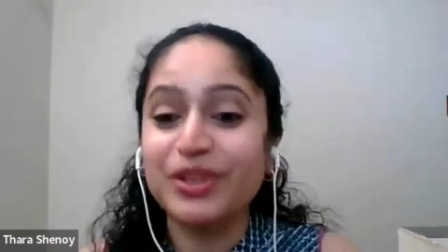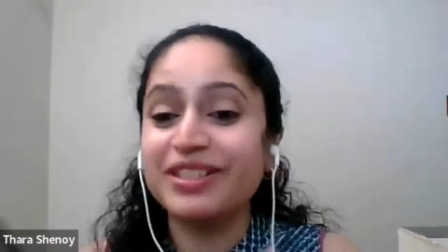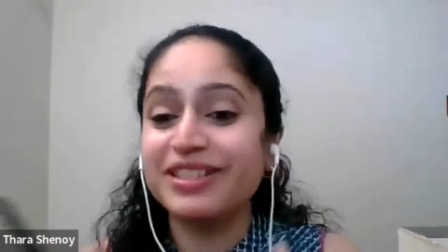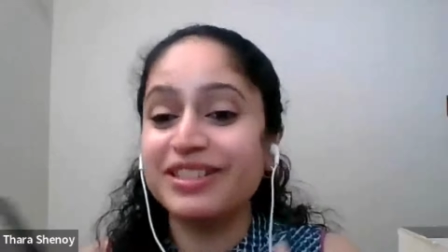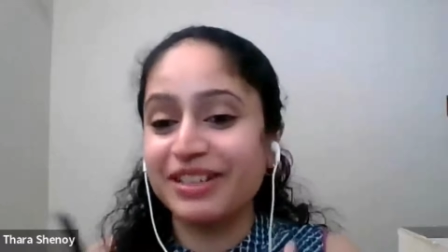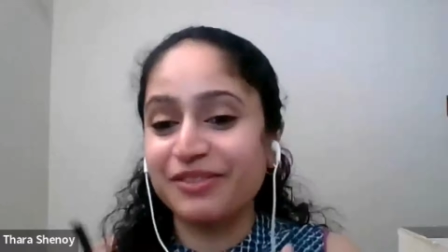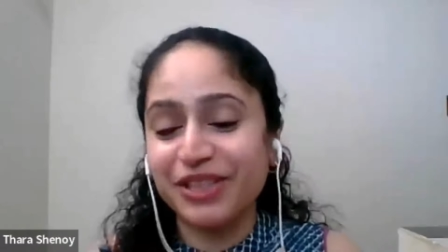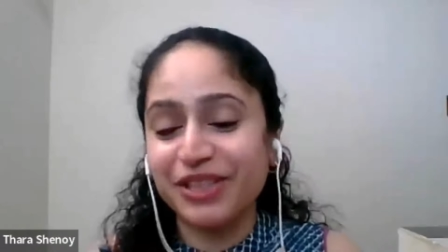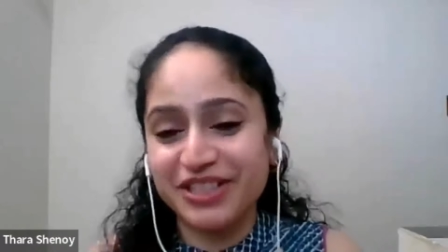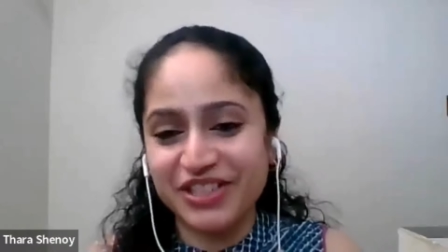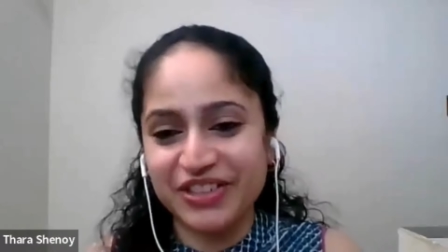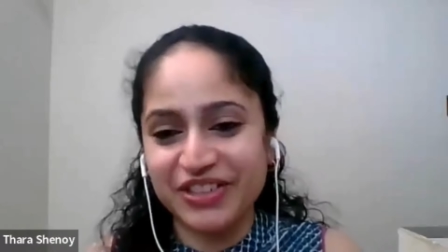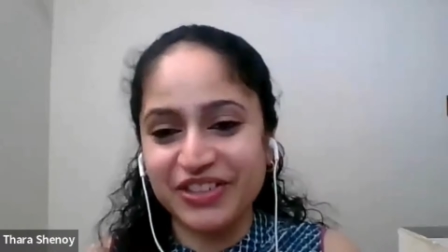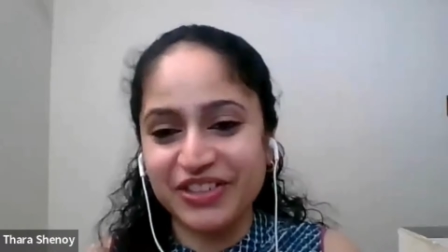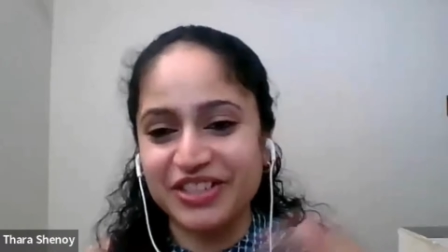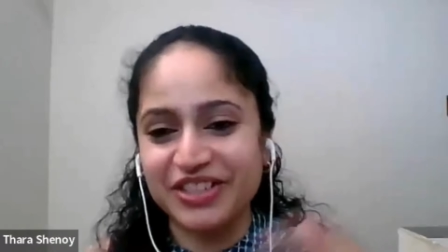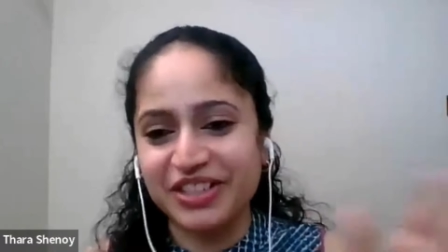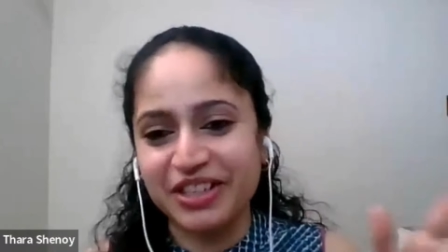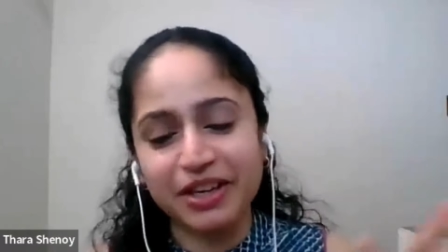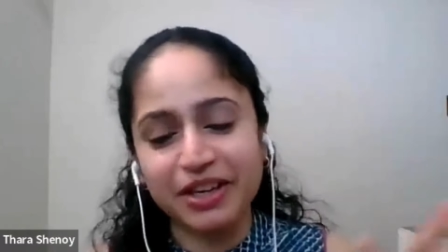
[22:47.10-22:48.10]
toh is our
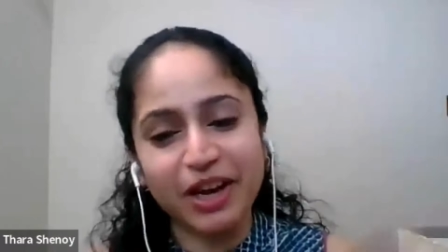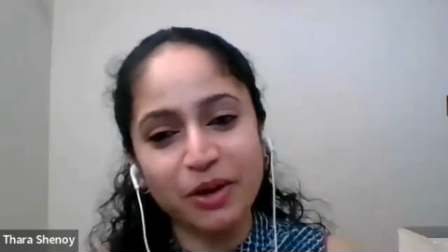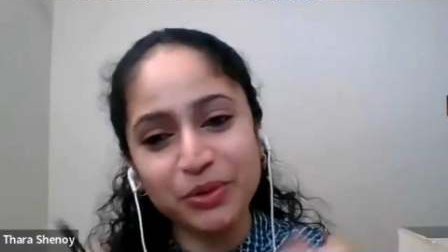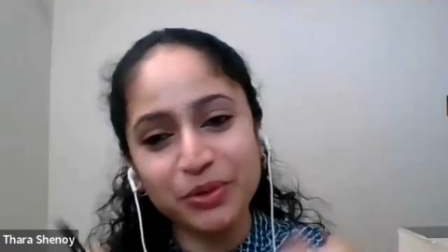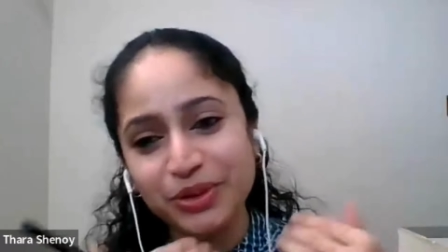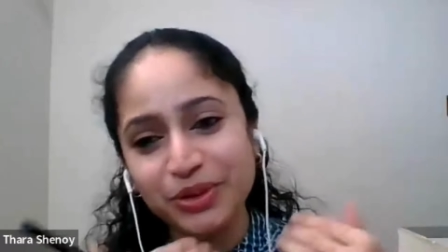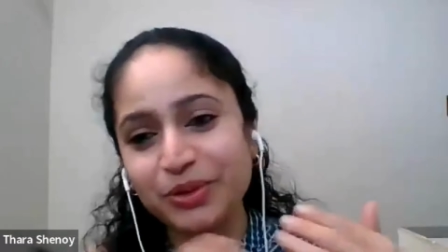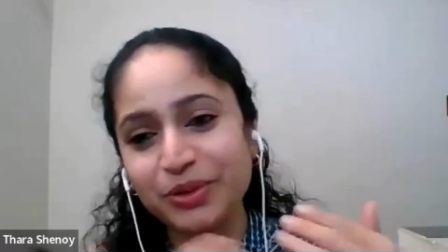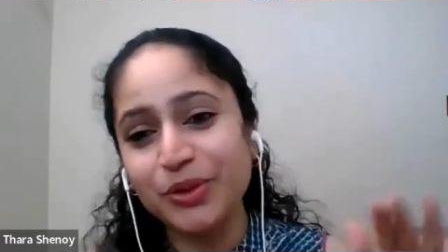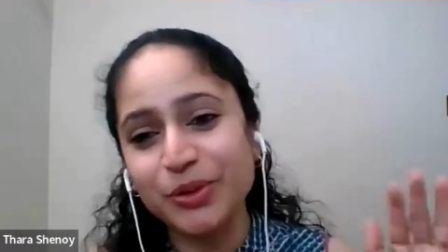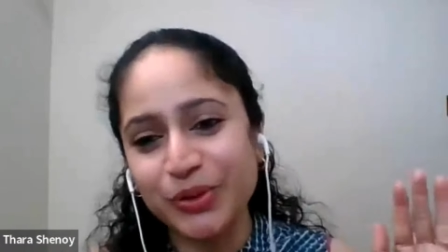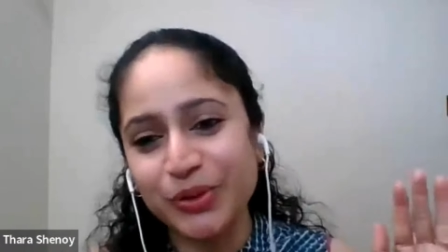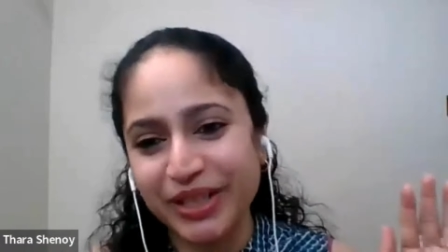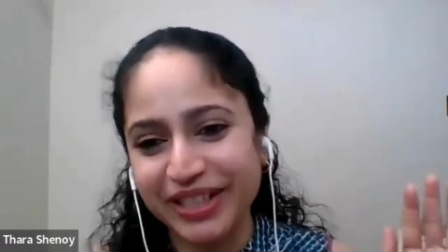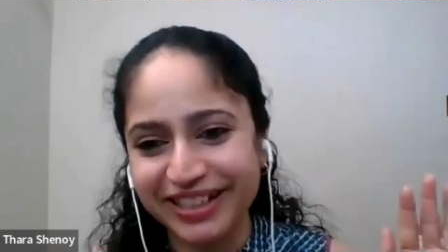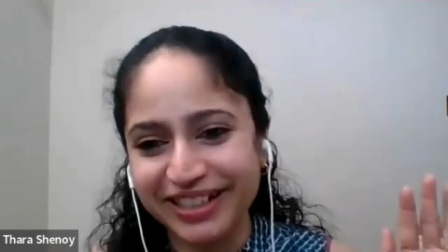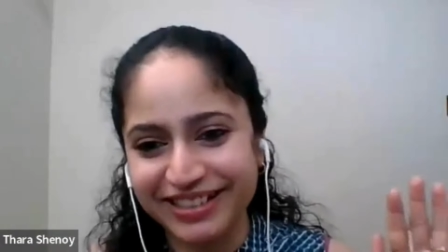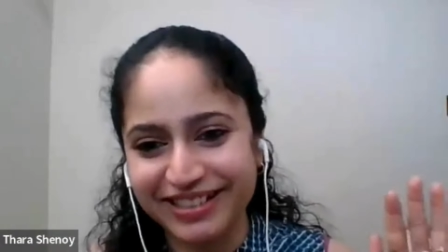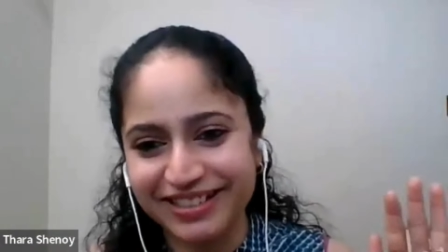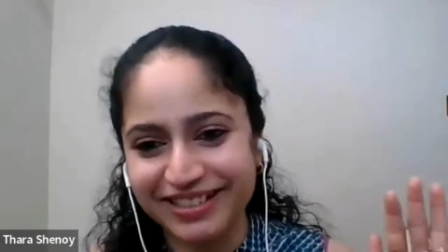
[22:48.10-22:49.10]
generation. Now they go to
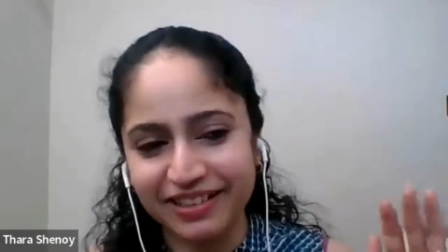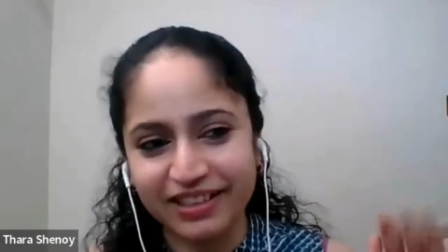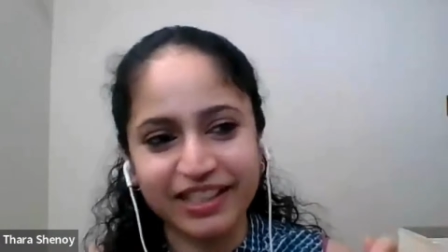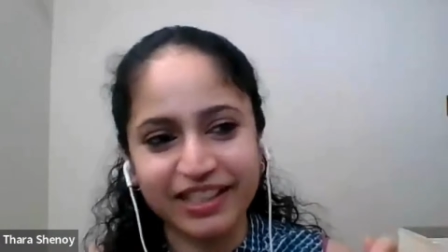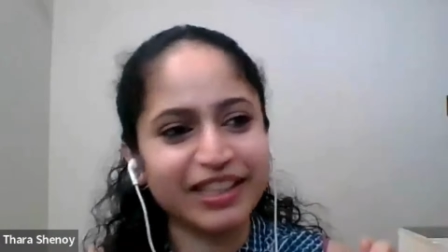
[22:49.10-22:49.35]
Alexa.